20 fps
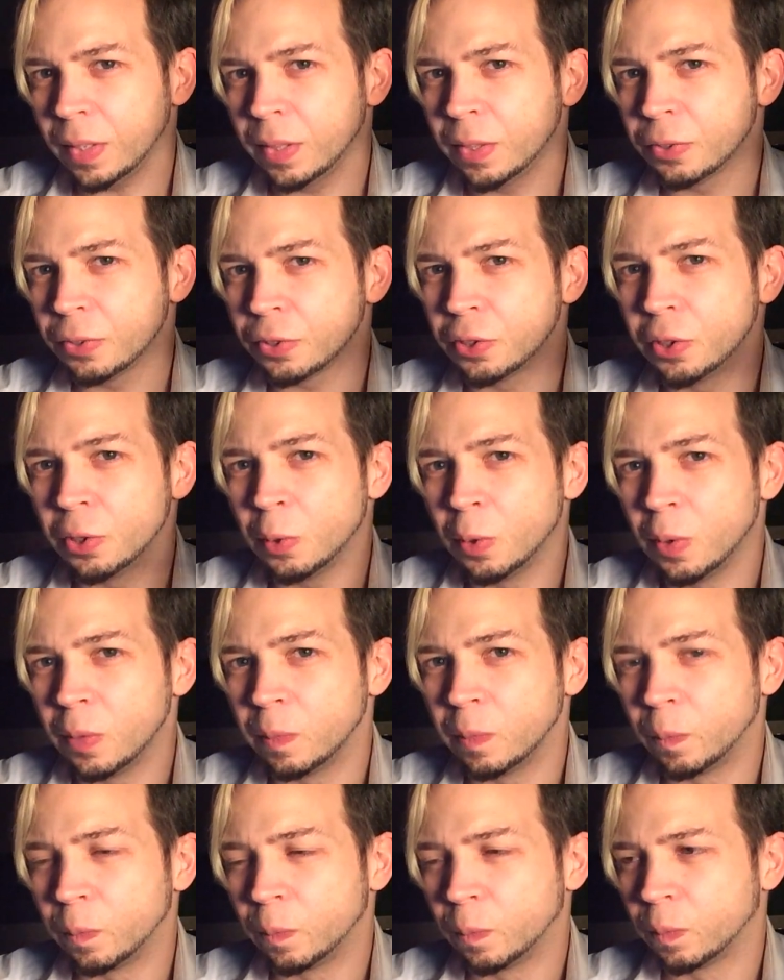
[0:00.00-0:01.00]
There's no
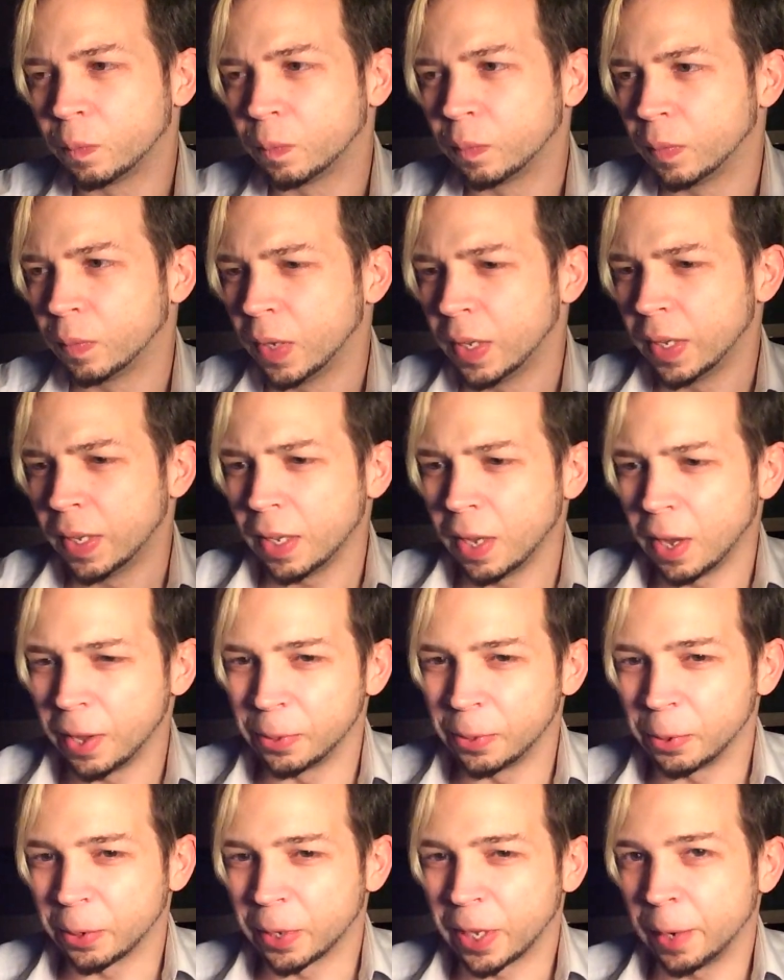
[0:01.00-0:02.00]

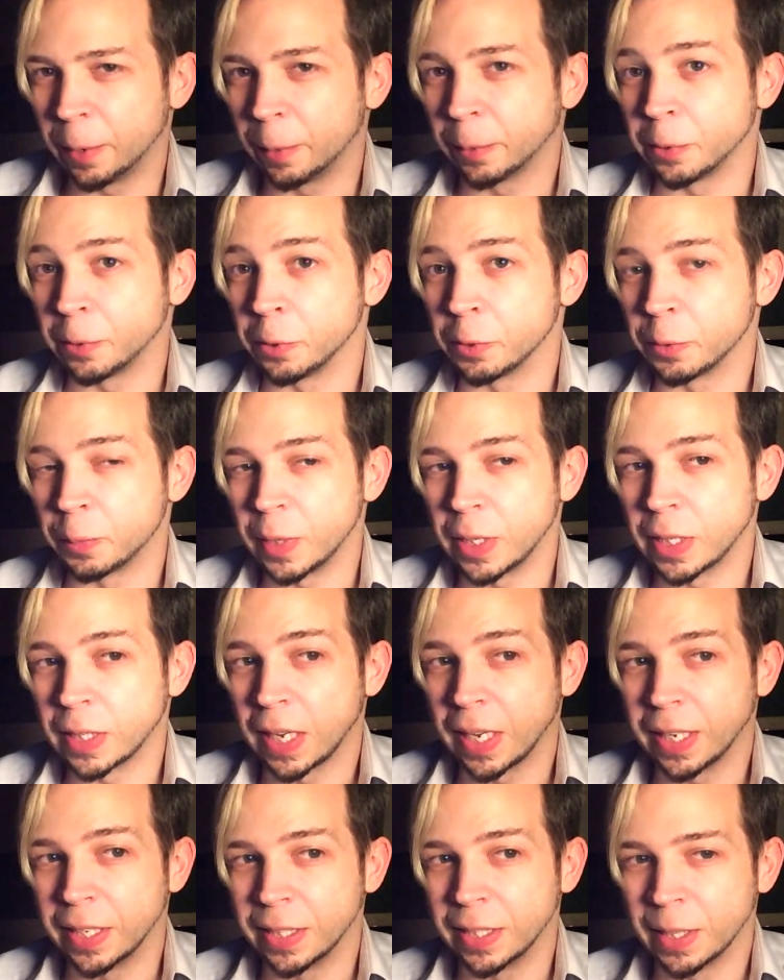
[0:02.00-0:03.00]
other characters
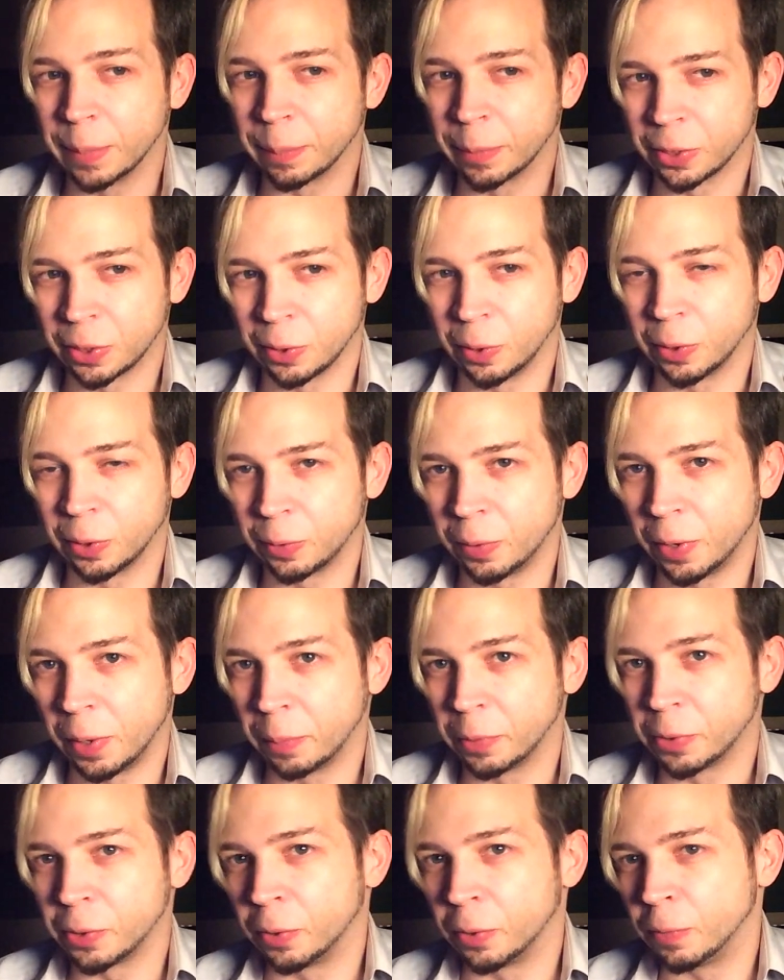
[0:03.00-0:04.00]
besides the Persona 3
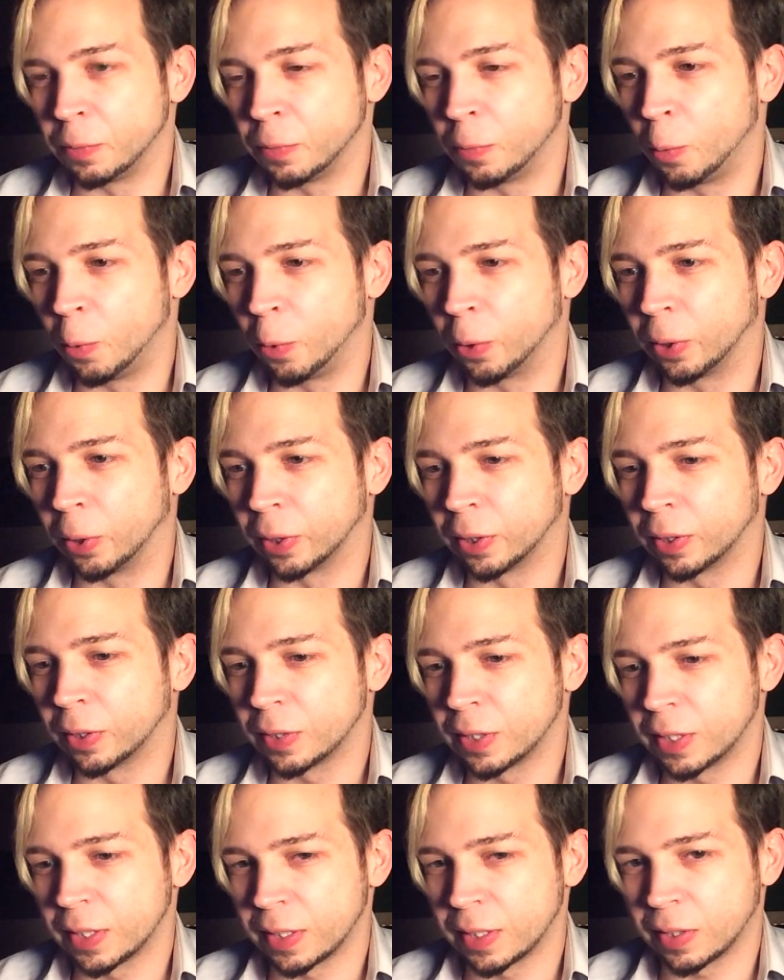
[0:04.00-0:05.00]
and Persona 4
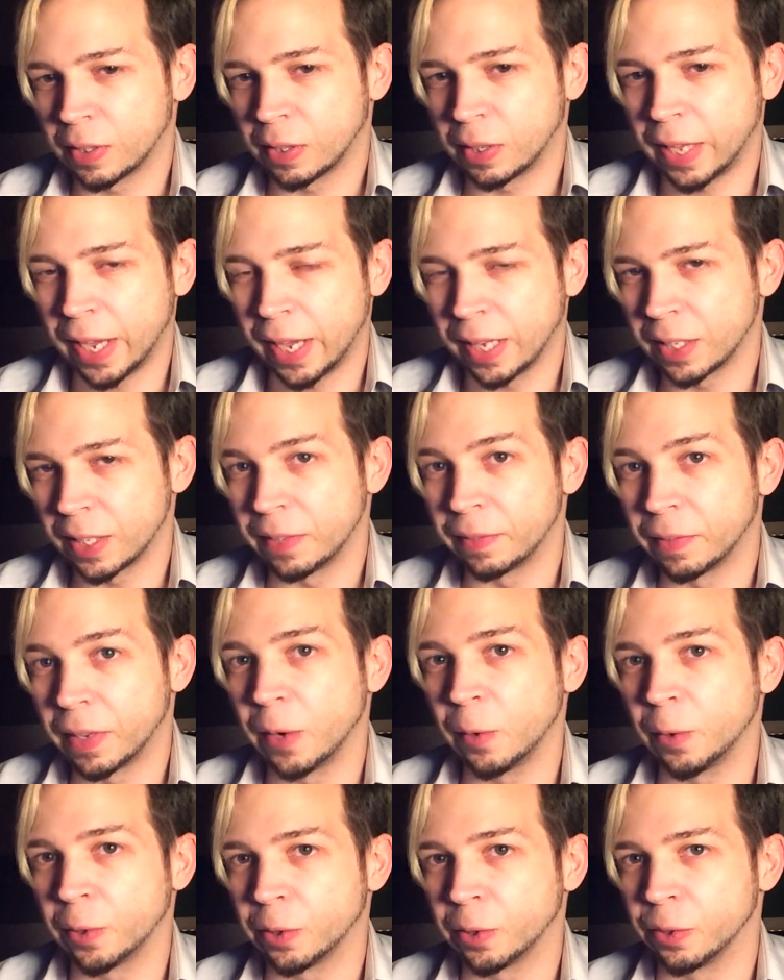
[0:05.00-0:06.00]
cast of
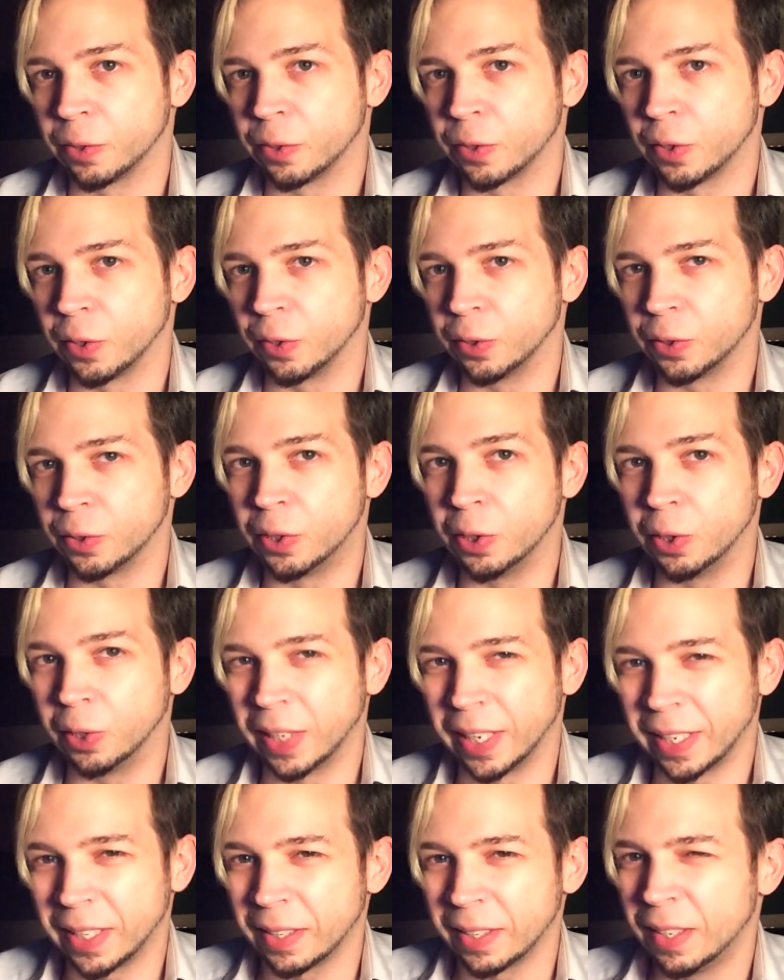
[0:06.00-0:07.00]
characters. So there's no,
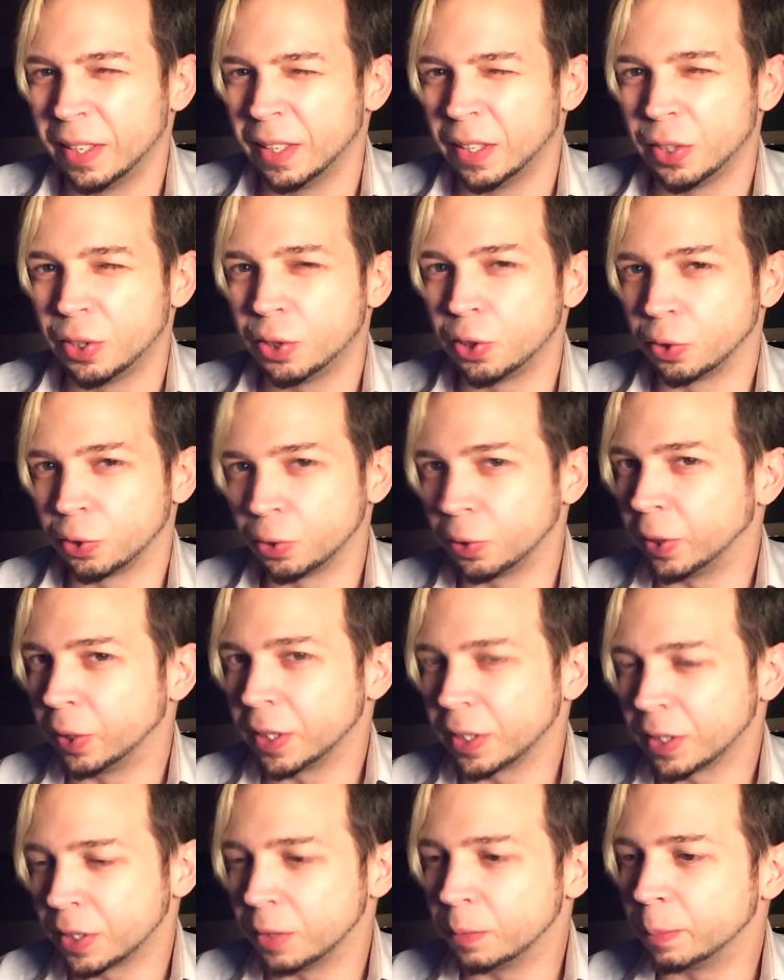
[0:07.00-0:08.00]
like, social
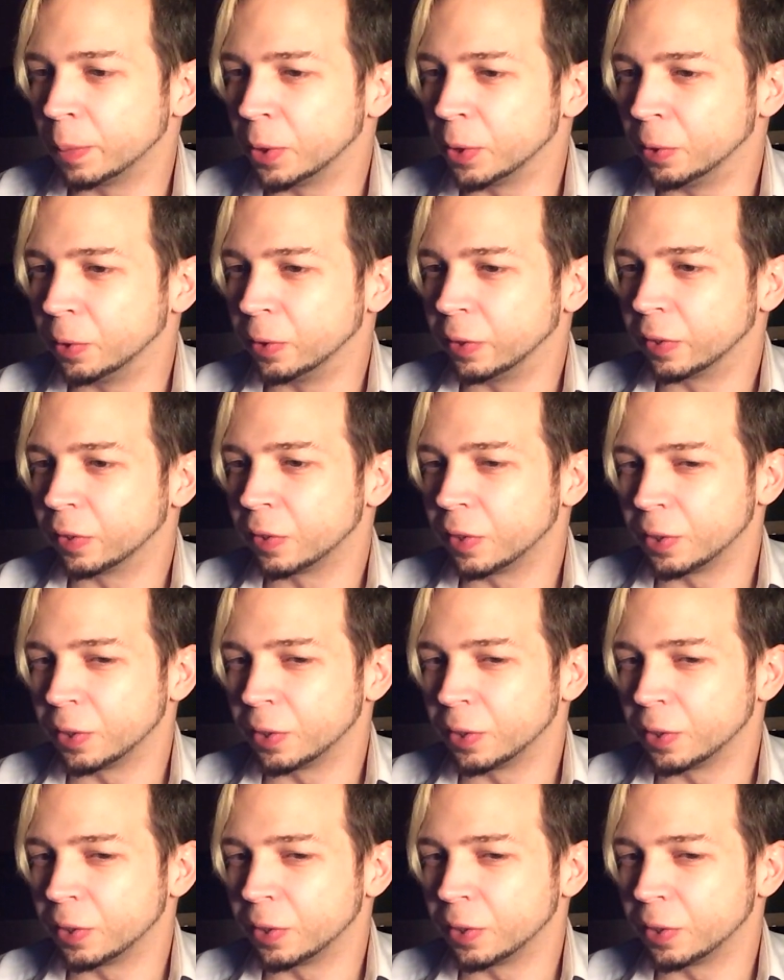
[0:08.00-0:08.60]
links to build.